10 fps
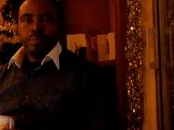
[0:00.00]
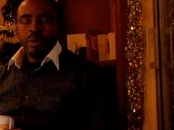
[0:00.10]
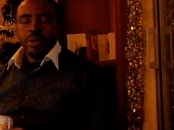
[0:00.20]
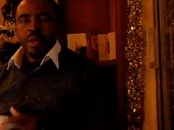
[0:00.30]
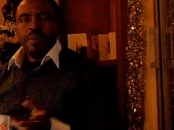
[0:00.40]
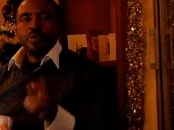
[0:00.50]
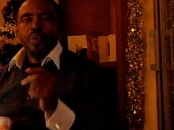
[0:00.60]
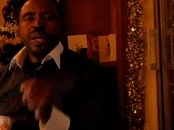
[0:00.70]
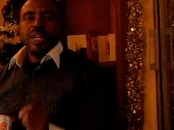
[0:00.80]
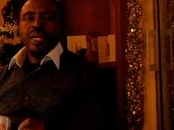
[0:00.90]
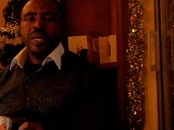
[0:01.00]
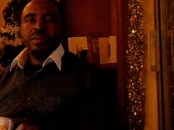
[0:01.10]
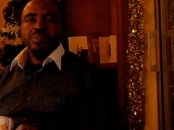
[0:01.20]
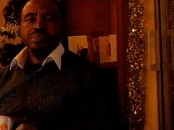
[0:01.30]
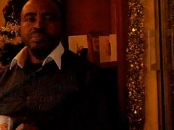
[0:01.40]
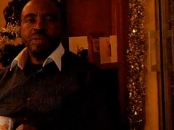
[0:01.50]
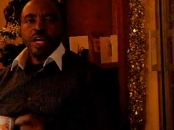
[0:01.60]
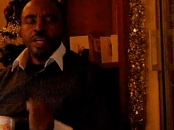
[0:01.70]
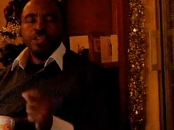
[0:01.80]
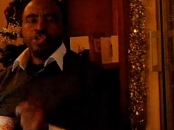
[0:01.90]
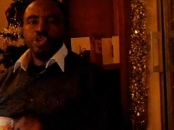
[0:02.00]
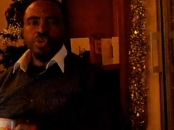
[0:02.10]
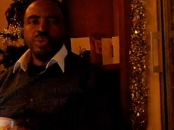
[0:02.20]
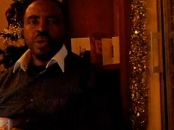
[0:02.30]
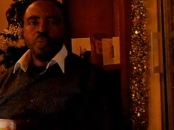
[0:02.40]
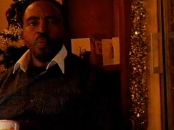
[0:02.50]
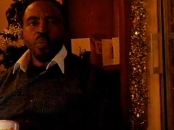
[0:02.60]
But let me quickly hint you that